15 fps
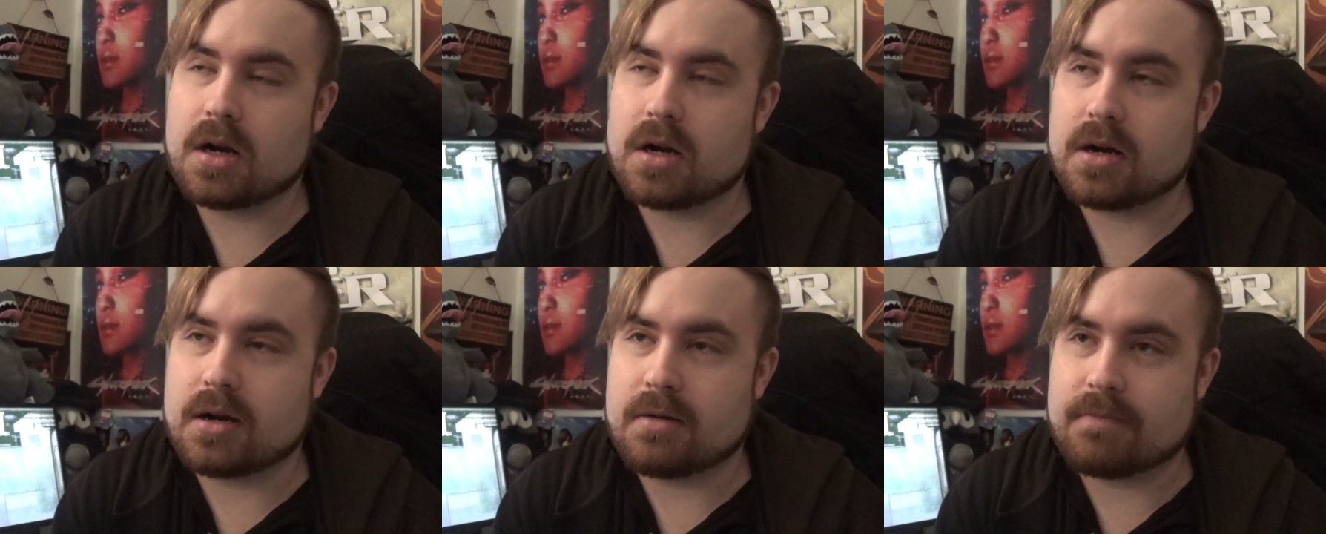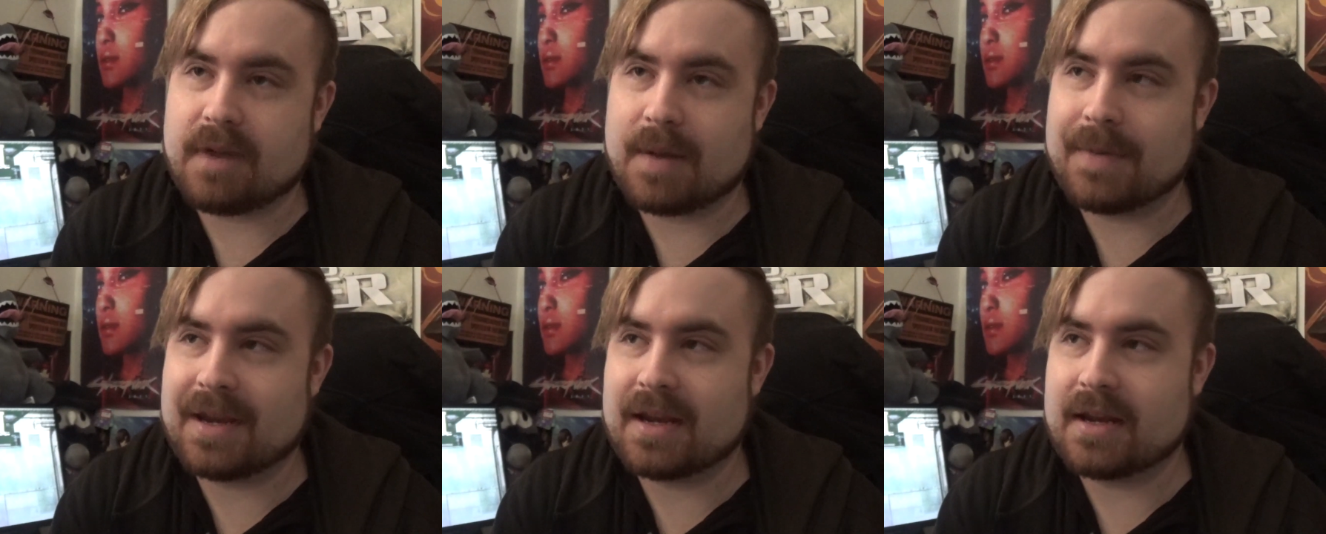Speaker 1: Uh,
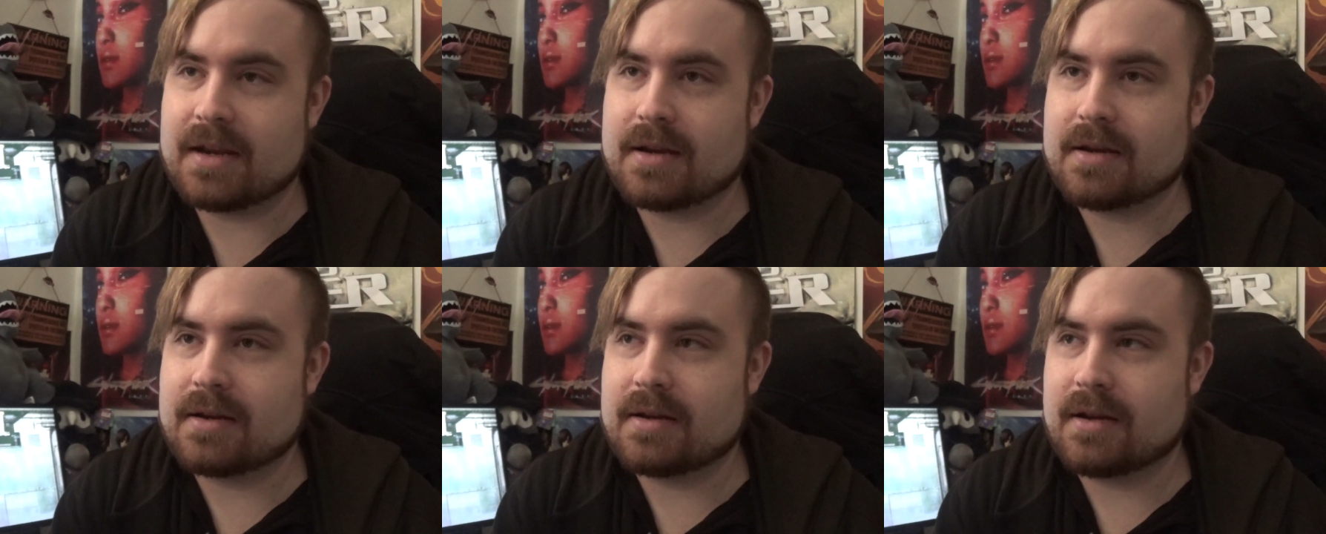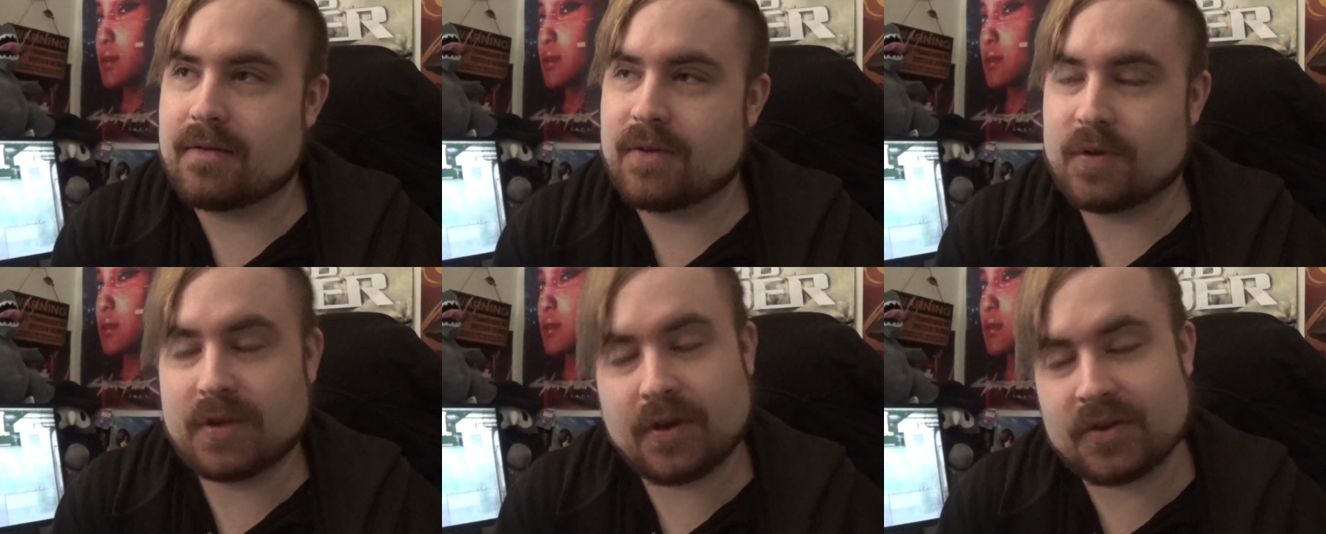maybe a
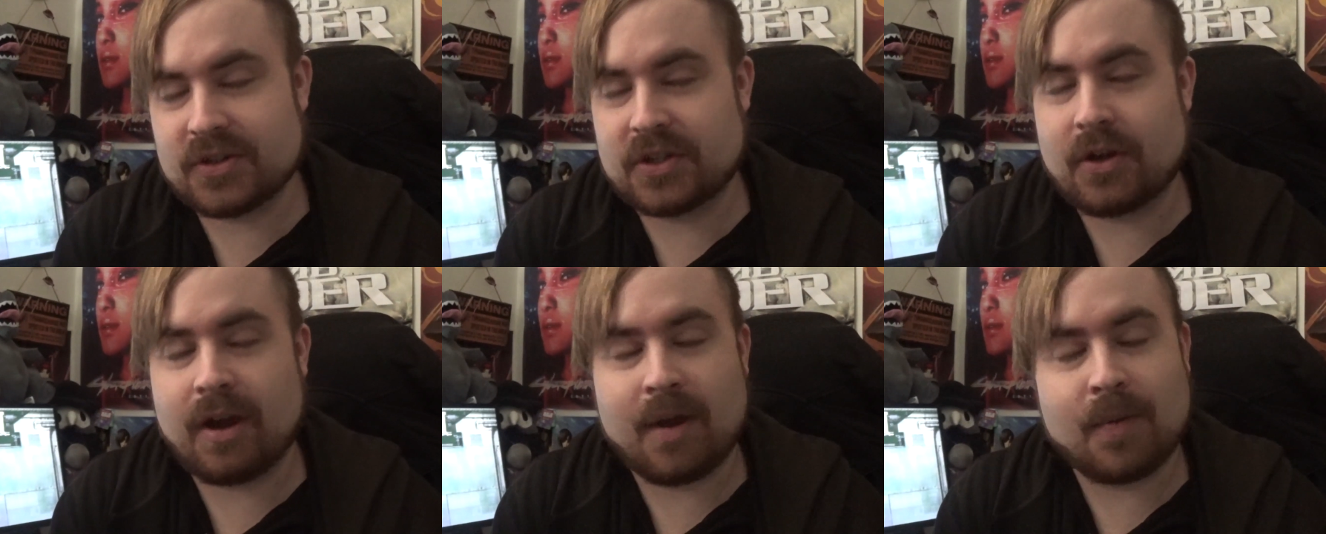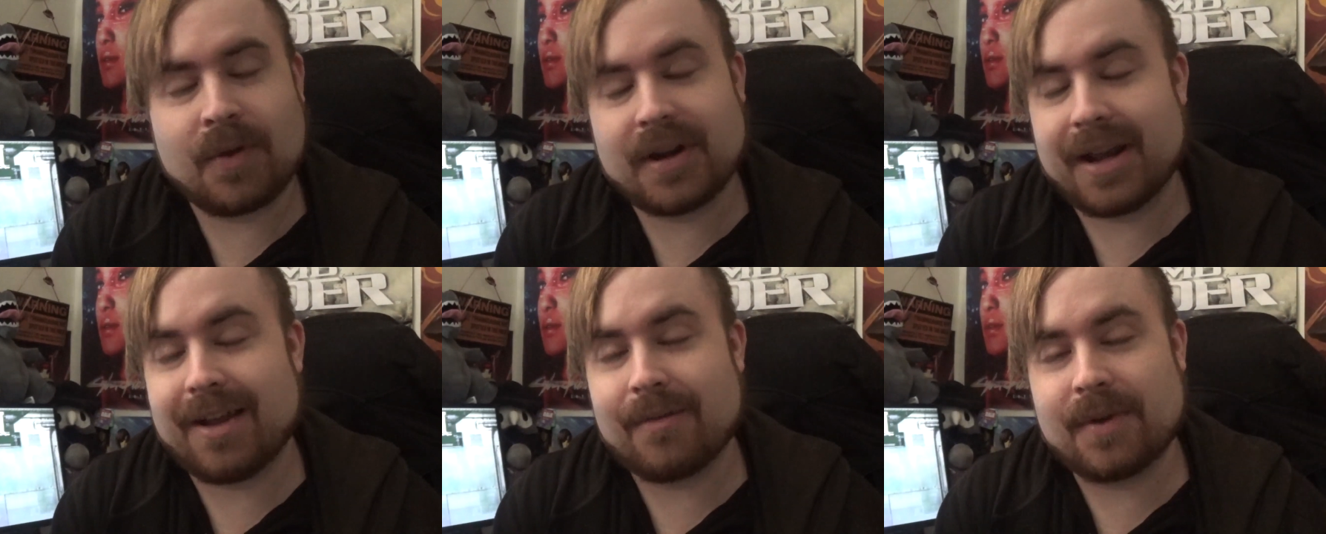few years ago I would
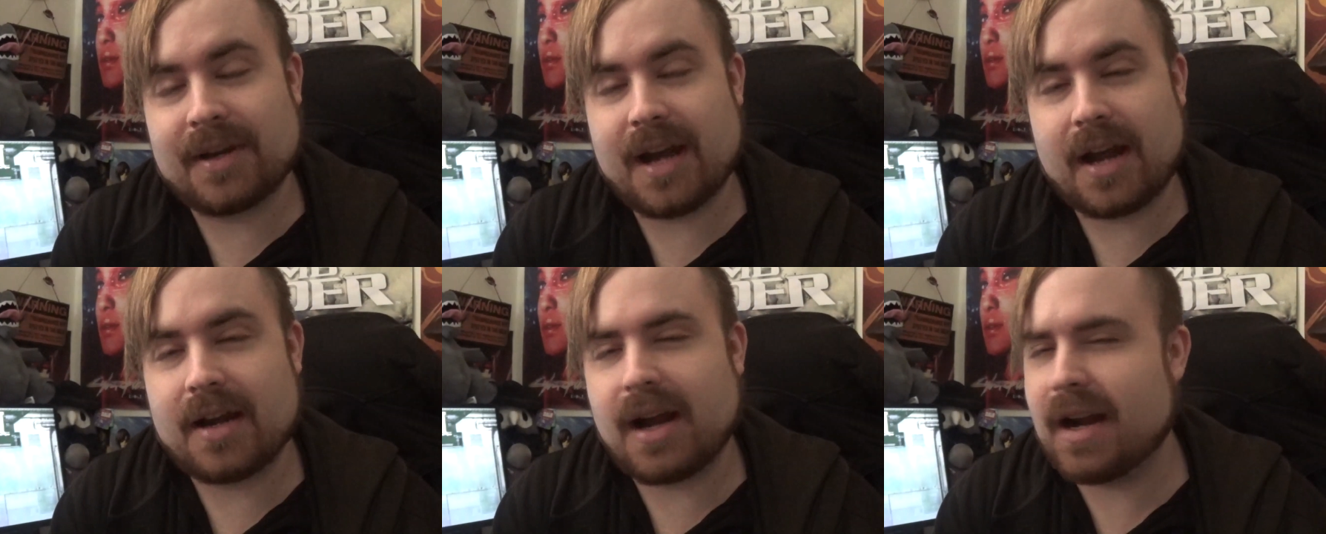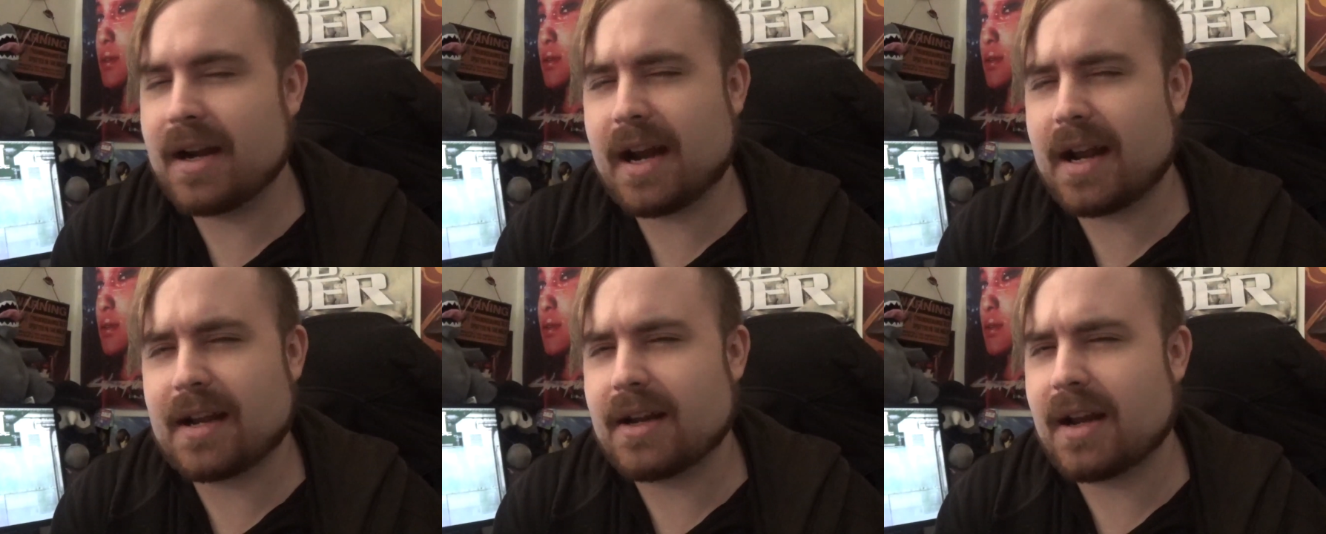have, but not, not, not,